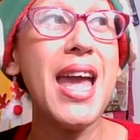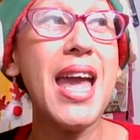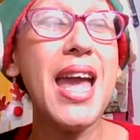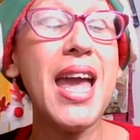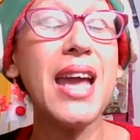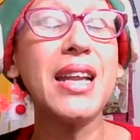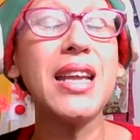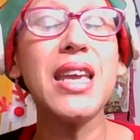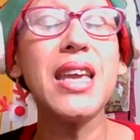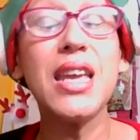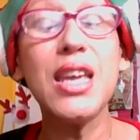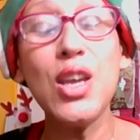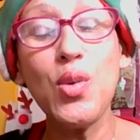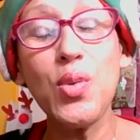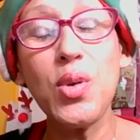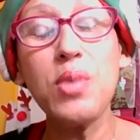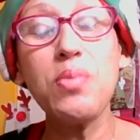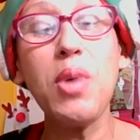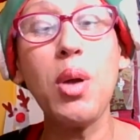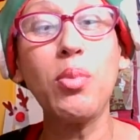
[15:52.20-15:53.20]
And he
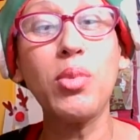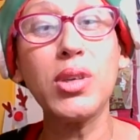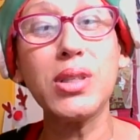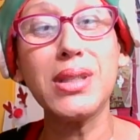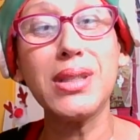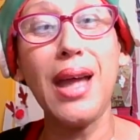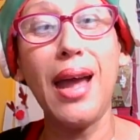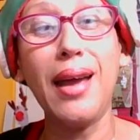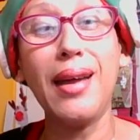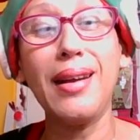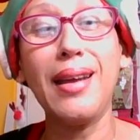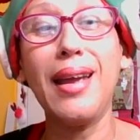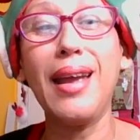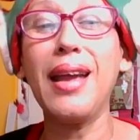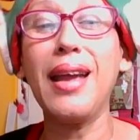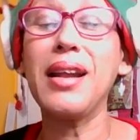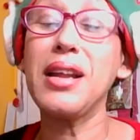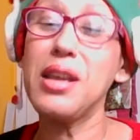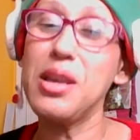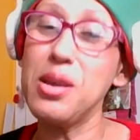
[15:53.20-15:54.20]
remembers that
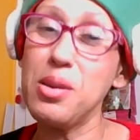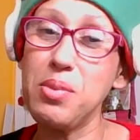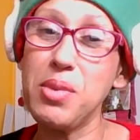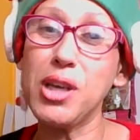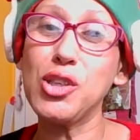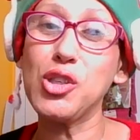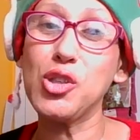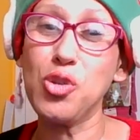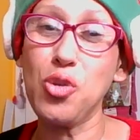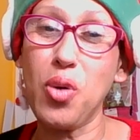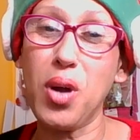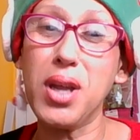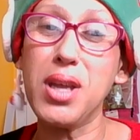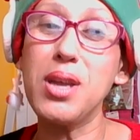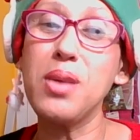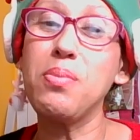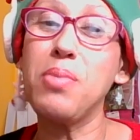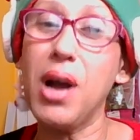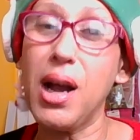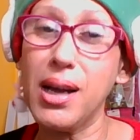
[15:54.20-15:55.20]
and he makes sure
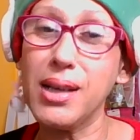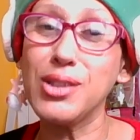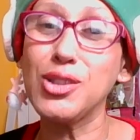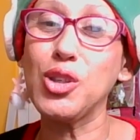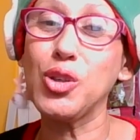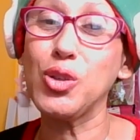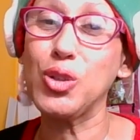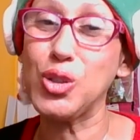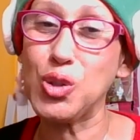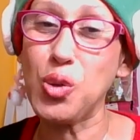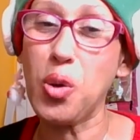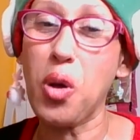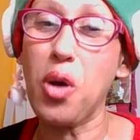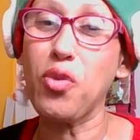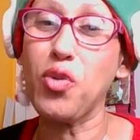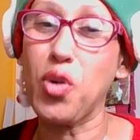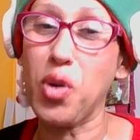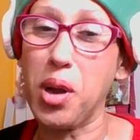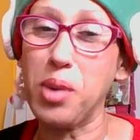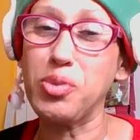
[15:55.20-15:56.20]
he buys those 12
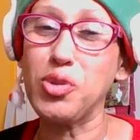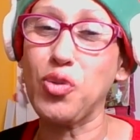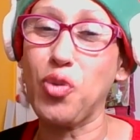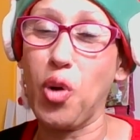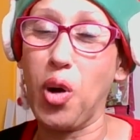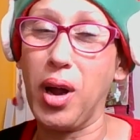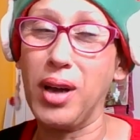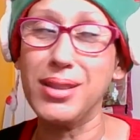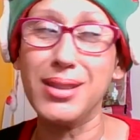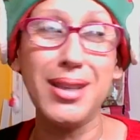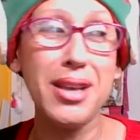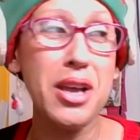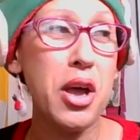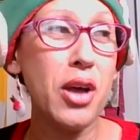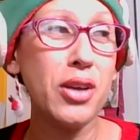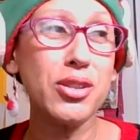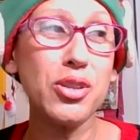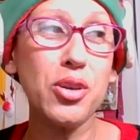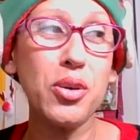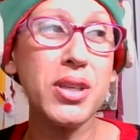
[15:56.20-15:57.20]
grapes for us.
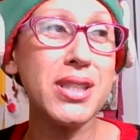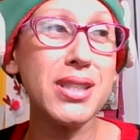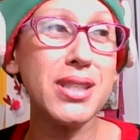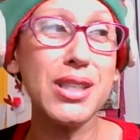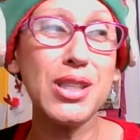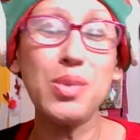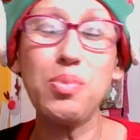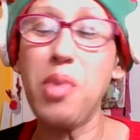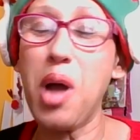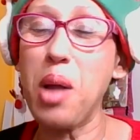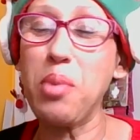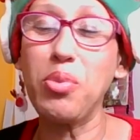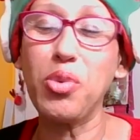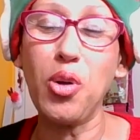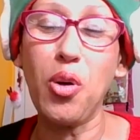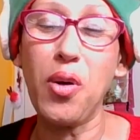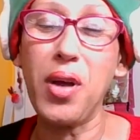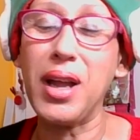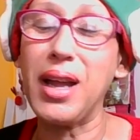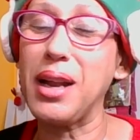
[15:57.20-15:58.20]
So it's just mind
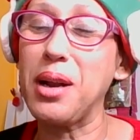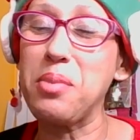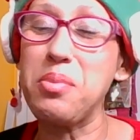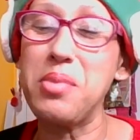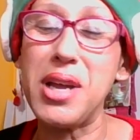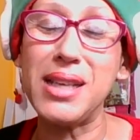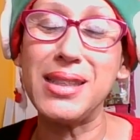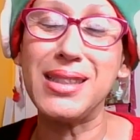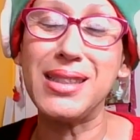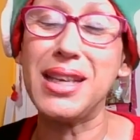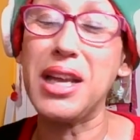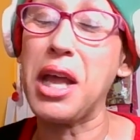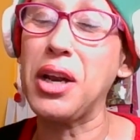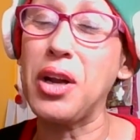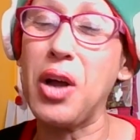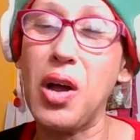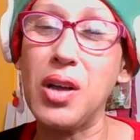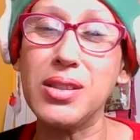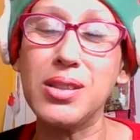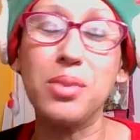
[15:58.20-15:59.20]
blowing and amazing and
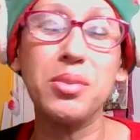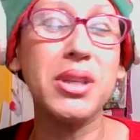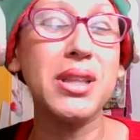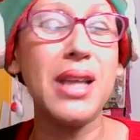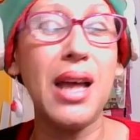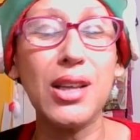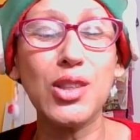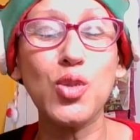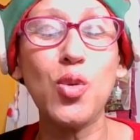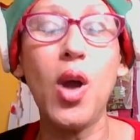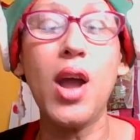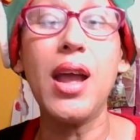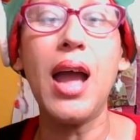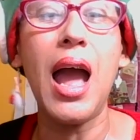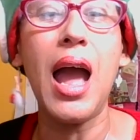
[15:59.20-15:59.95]
awesome. And that's why